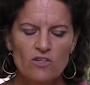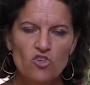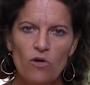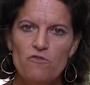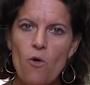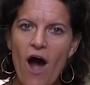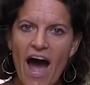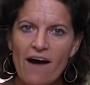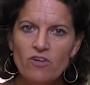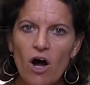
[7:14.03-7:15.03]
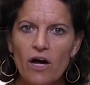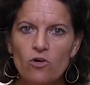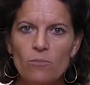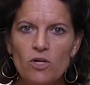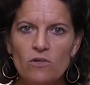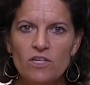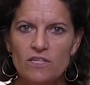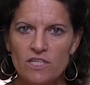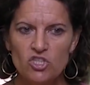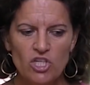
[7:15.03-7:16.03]
So if you have an autoimmune
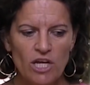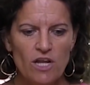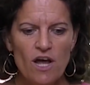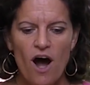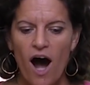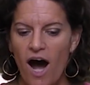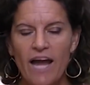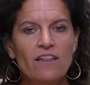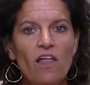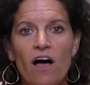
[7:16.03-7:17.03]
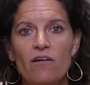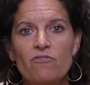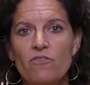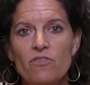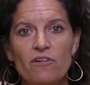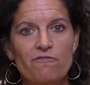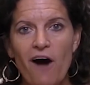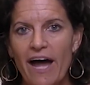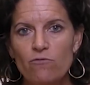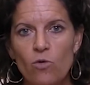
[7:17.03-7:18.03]
condition, I love the
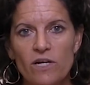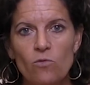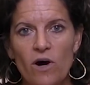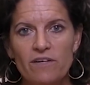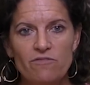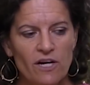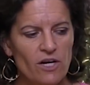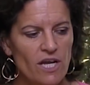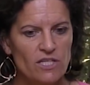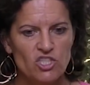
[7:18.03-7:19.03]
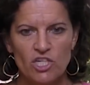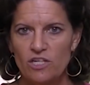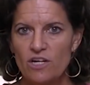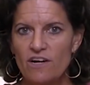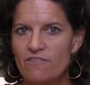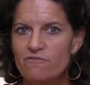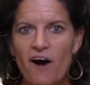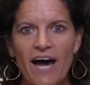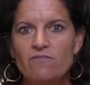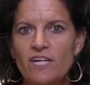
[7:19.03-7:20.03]
511 variation
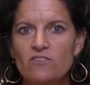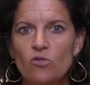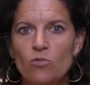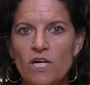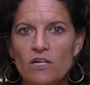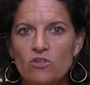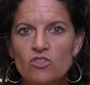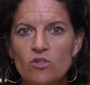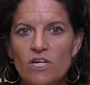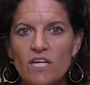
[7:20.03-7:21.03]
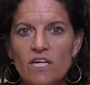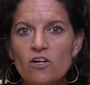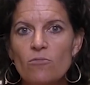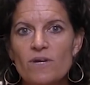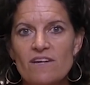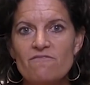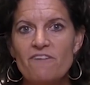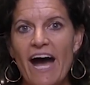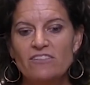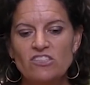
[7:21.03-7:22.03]
Five days a week, you're doing intermittent
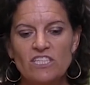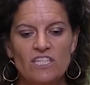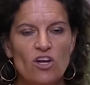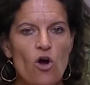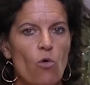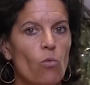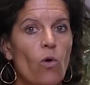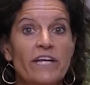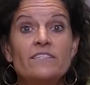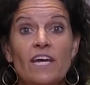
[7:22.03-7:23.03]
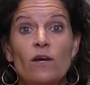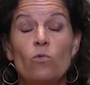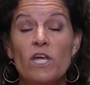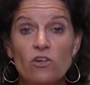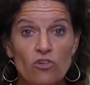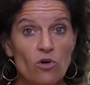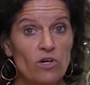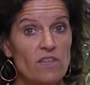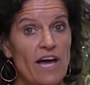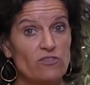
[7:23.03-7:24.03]
fasting. One day a week, you're
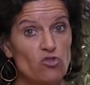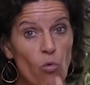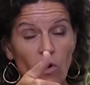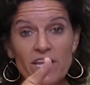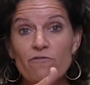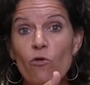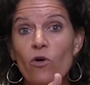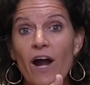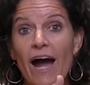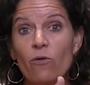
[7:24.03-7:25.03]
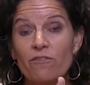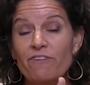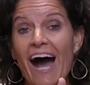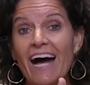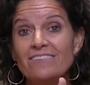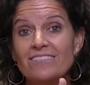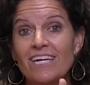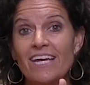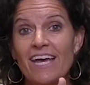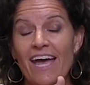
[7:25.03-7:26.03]
going to that 24 hour fast.
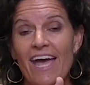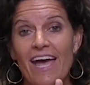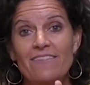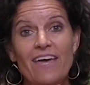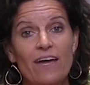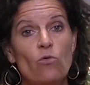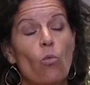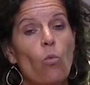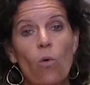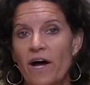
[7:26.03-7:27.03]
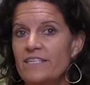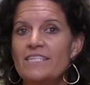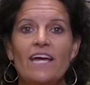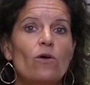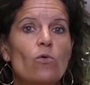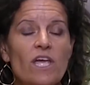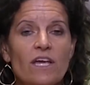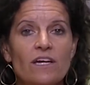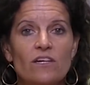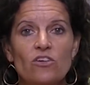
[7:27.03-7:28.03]
And then one day a
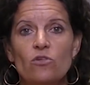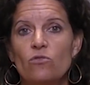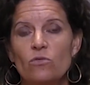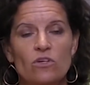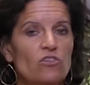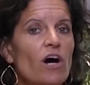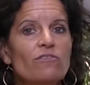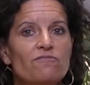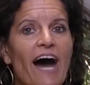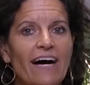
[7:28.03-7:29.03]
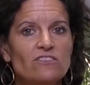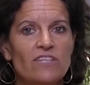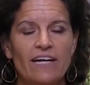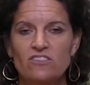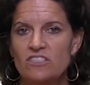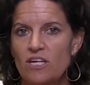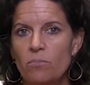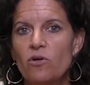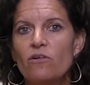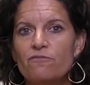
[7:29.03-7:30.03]
week, you, you don't fast. That's a
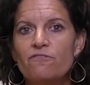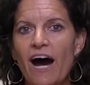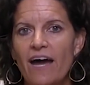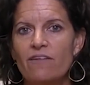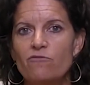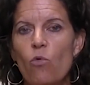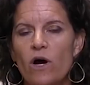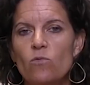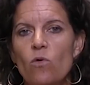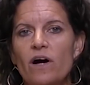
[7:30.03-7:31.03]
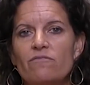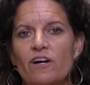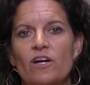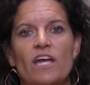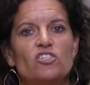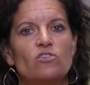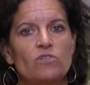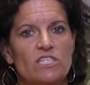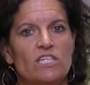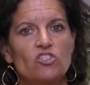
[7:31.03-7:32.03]
typical 511 variation
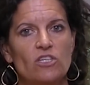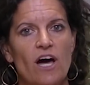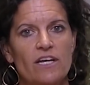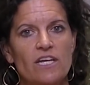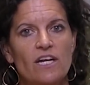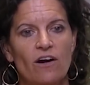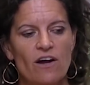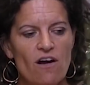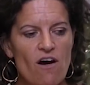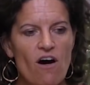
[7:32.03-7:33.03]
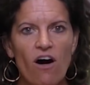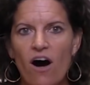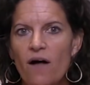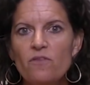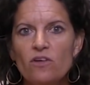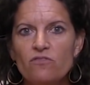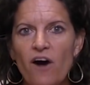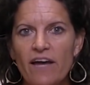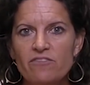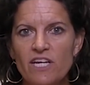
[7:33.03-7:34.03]
we teach a lot here. On those
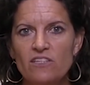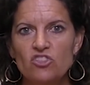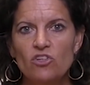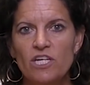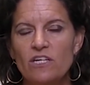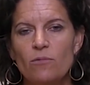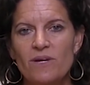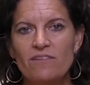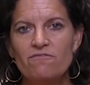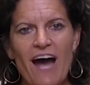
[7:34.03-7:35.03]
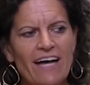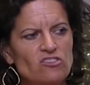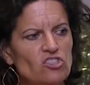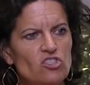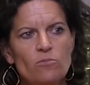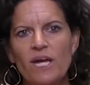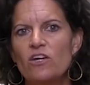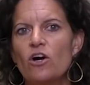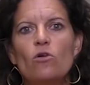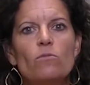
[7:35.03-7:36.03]
five days you're intermittent fast, you may
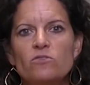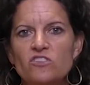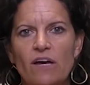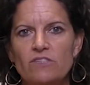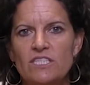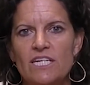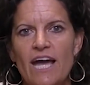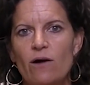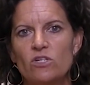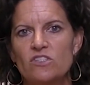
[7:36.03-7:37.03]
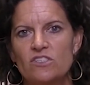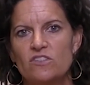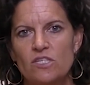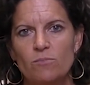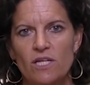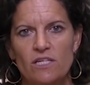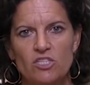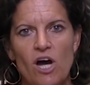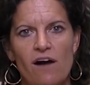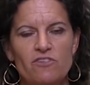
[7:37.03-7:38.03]
go 17 hours to stimulate
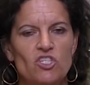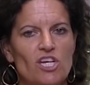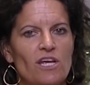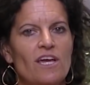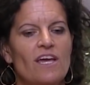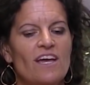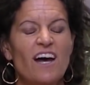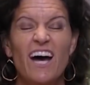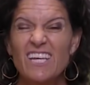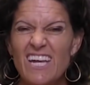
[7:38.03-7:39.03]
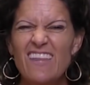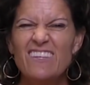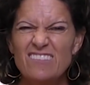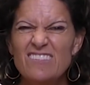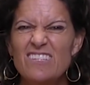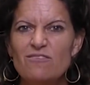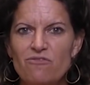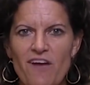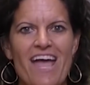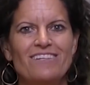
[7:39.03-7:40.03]
autophagy. Again, this is
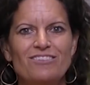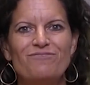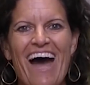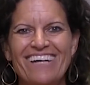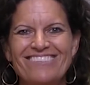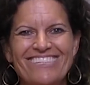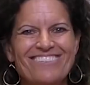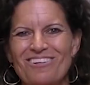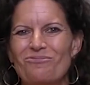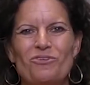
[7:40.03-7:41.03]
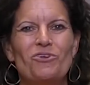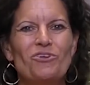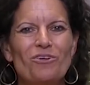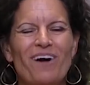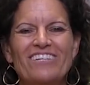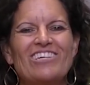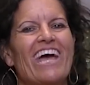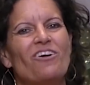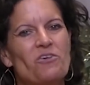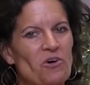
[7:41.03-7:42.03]
advanced fasting, so if you're new to my
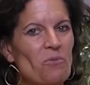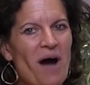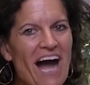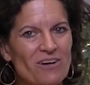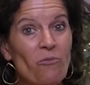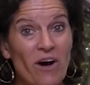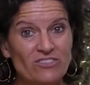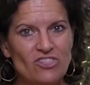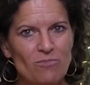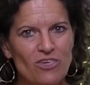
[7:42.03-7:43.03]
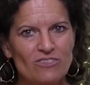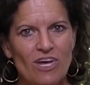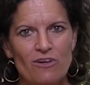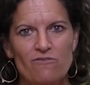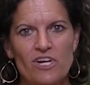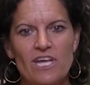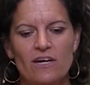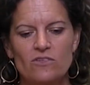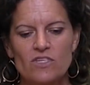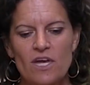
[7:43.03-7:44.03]
channel, go back and watch some of those other
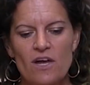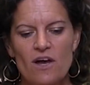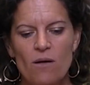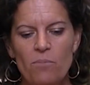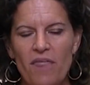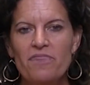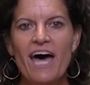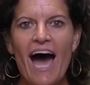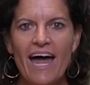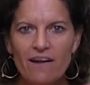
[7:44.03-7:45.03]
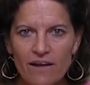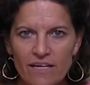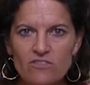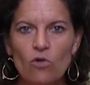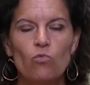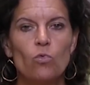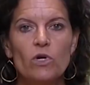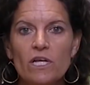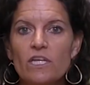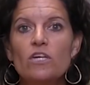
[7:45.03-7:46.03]
videos. But that is a
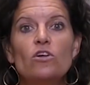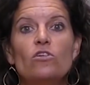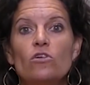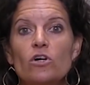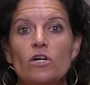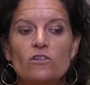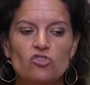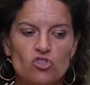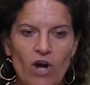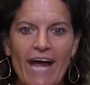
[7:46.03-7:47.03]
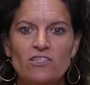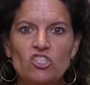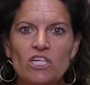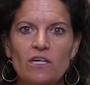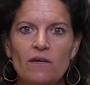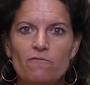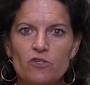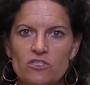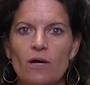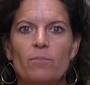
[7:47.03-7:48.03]
really good strategy
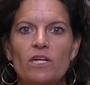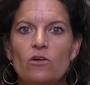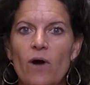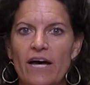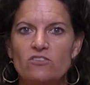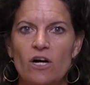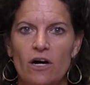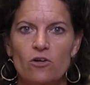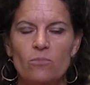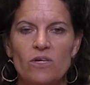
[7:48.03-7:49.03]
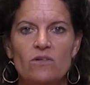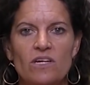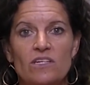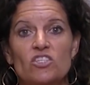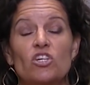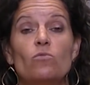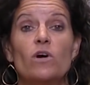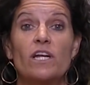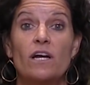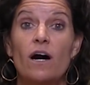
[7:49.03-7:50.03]
for somebody who has an autoimmune condition
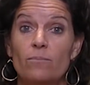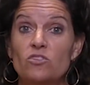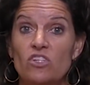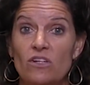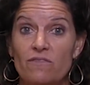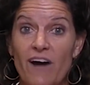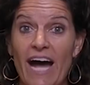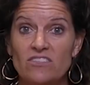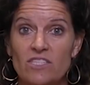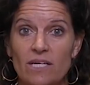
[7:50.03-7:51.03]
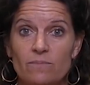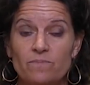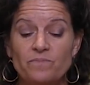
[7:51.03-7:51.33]
when it comes to their fasting.